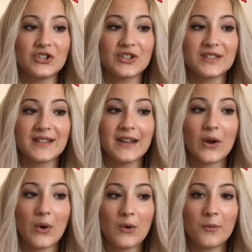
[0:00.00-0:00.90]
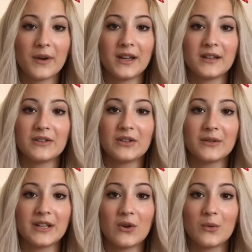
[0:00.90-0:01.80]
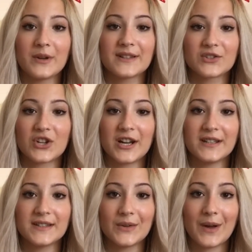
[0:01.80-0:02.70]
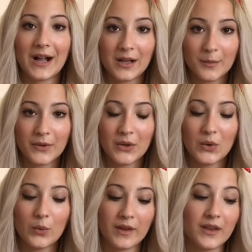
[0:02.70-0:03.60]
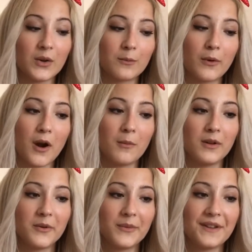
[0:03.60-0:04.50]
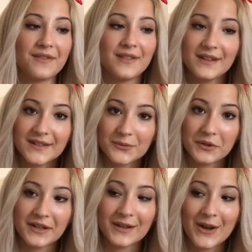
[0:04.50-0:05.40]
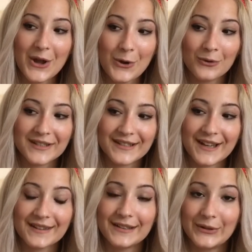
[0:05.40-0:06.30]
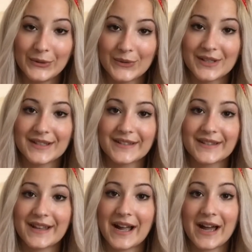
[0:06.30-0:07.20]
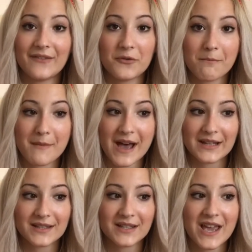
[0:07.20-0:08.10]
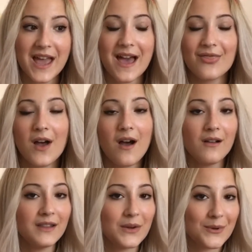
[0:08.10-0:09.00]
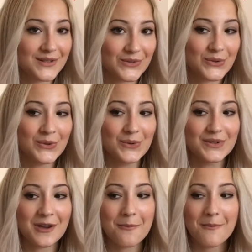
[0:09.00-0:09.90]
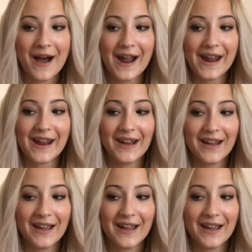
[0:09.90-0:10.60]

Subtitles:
just like open, they always try to help you with your problem. And this one was like the rudest that I have met. And not only was rude, my